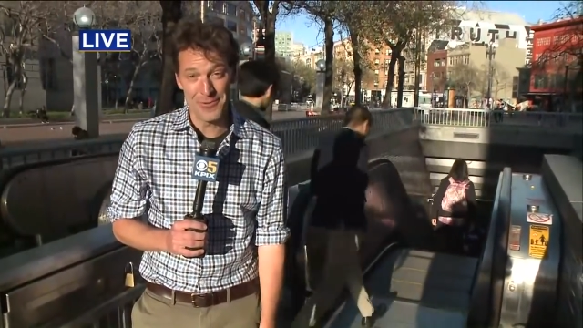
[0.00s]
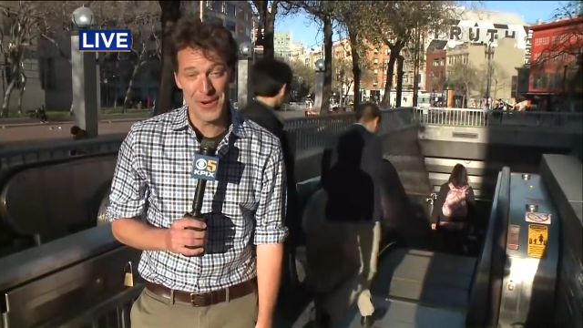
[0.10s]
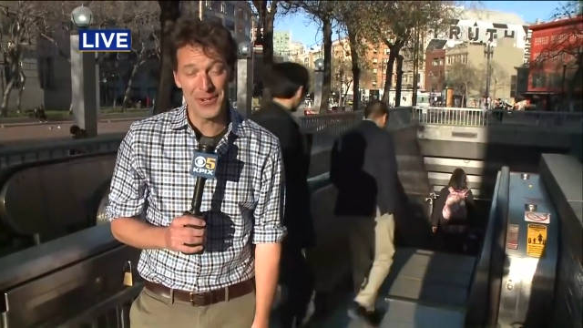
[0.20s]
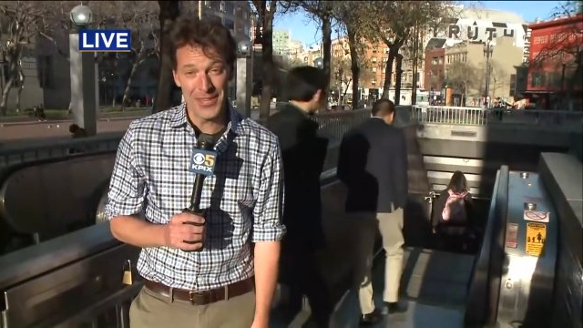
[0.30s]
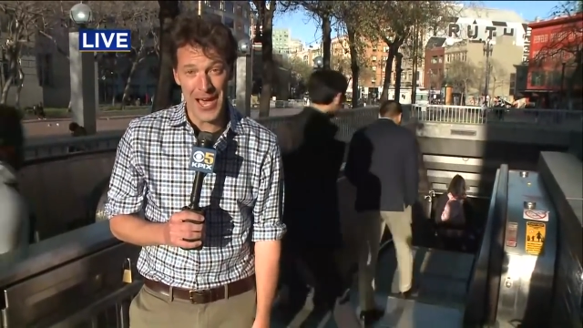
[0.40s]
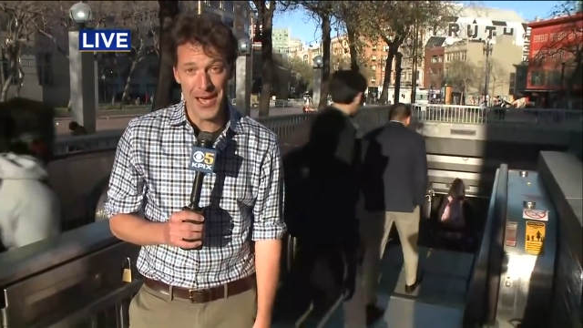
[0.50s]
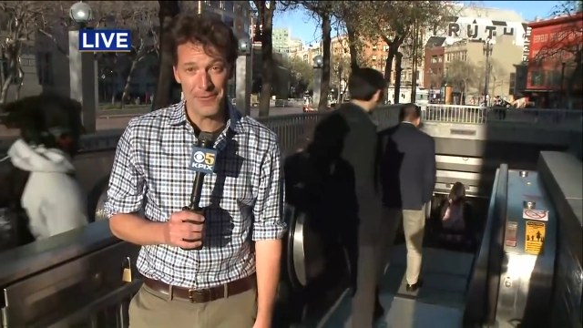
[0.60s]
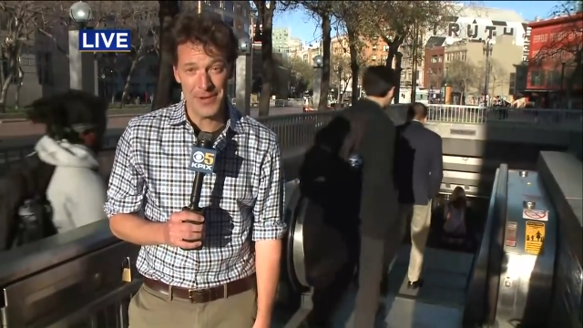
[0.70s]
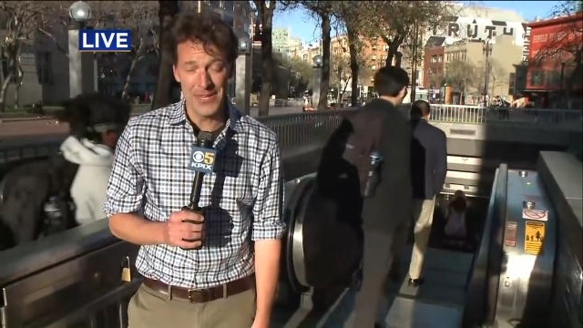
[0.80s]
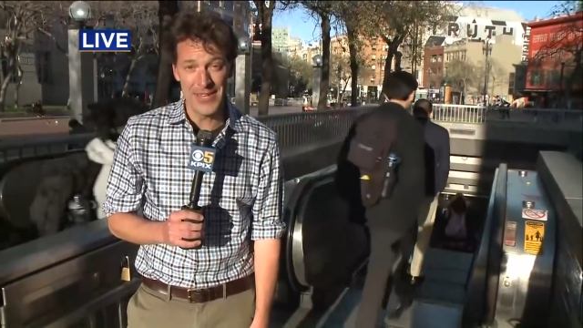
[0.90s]
We are live
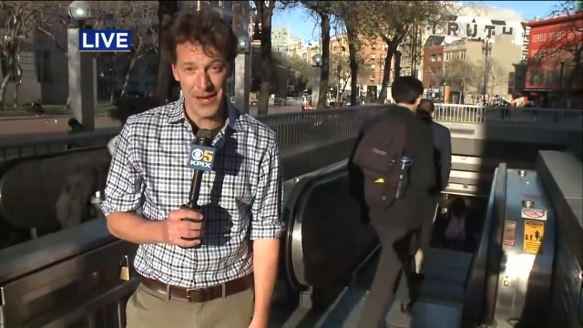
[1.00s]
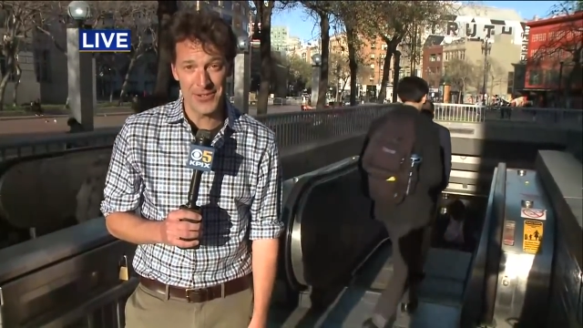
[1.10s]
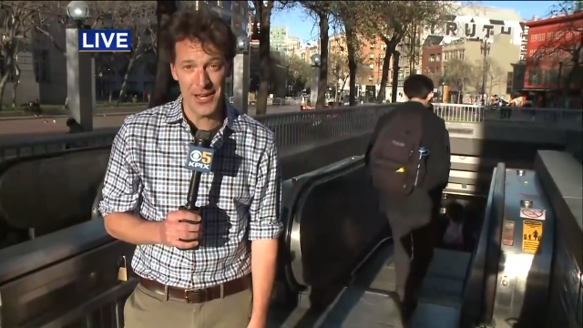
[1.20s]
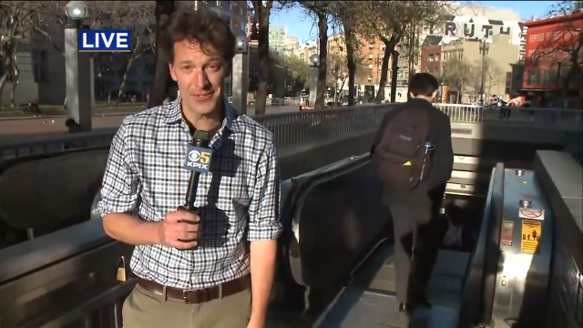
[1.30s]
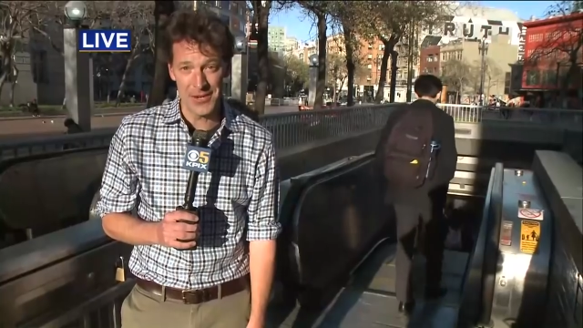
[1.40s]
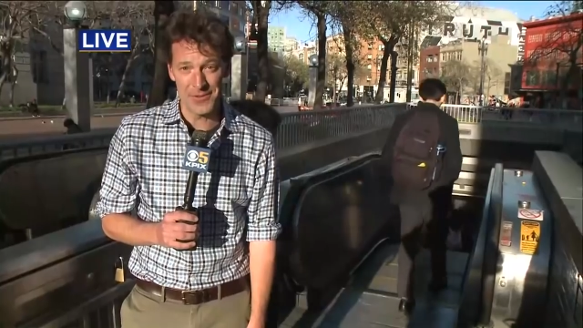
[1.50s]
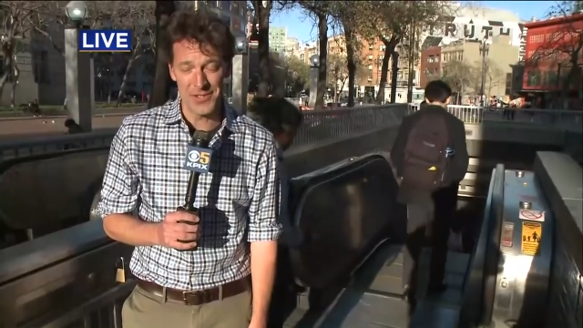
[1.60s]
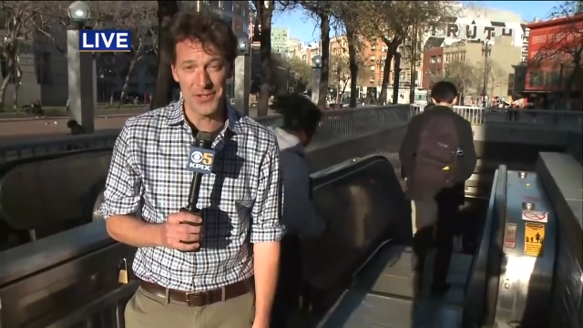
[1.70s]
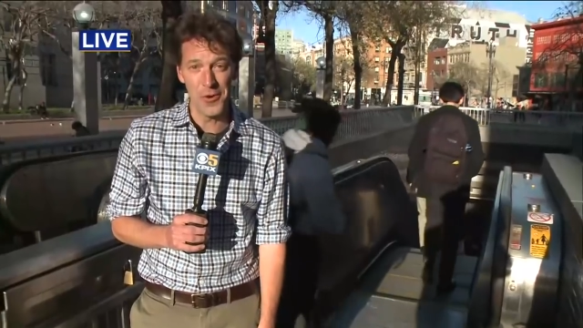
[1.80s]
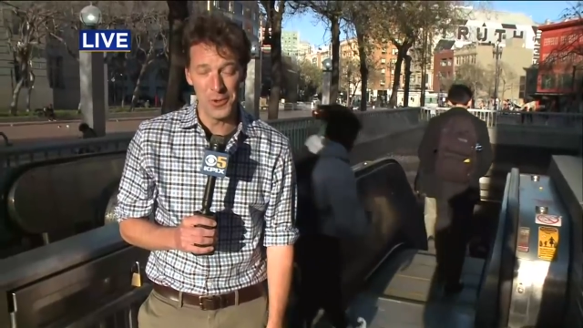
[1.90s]
in downtown San
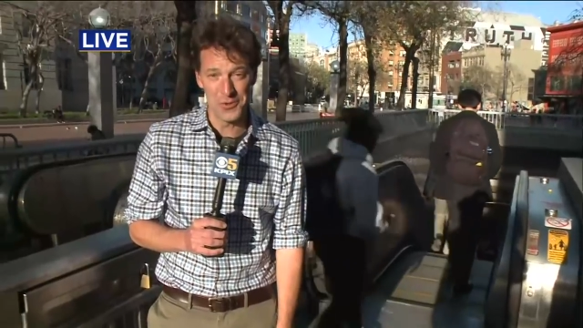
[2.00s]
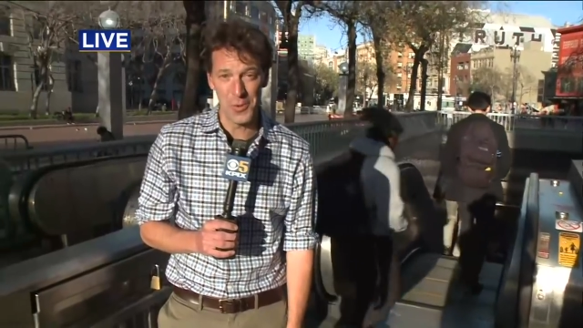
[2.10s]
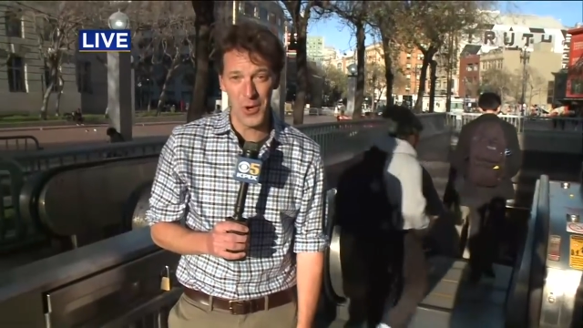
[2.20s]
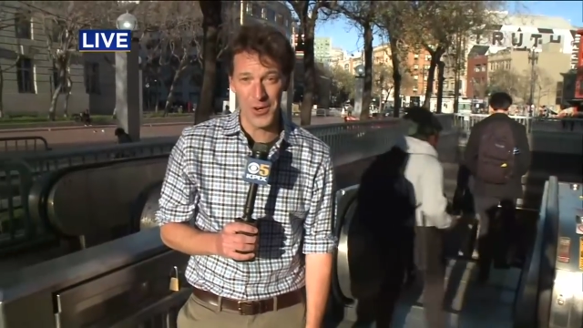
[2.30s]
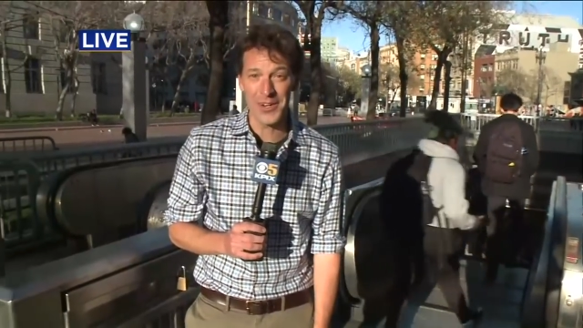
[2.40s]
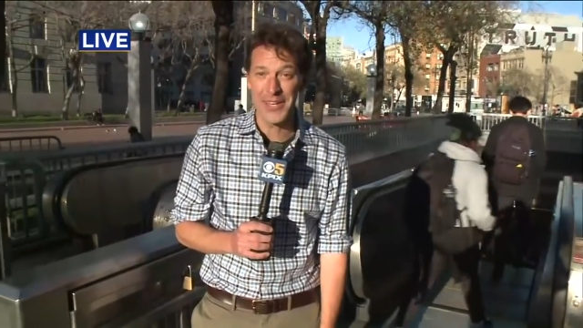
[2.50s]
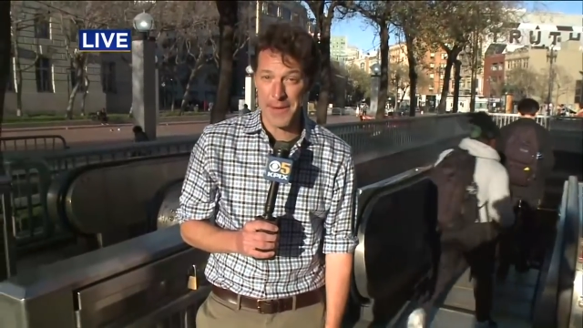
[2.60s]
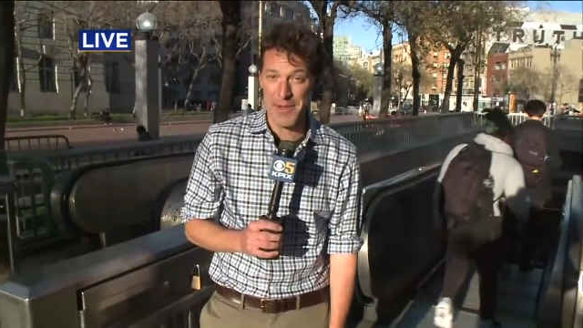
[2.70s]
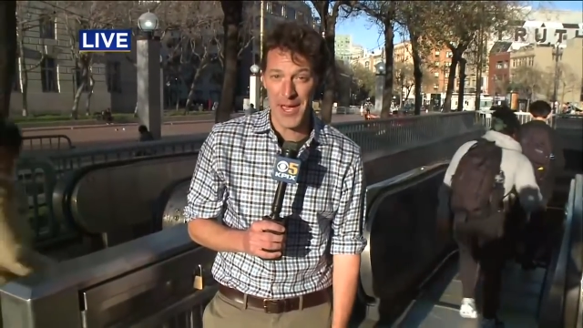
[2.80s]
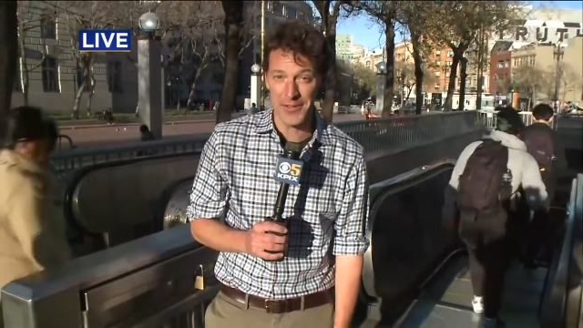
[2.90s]
Francisco, Wilson Walker,
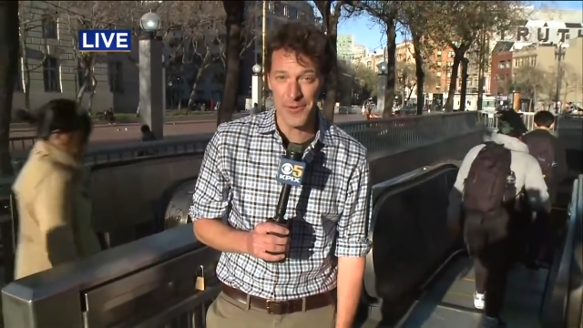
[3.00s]
KPIX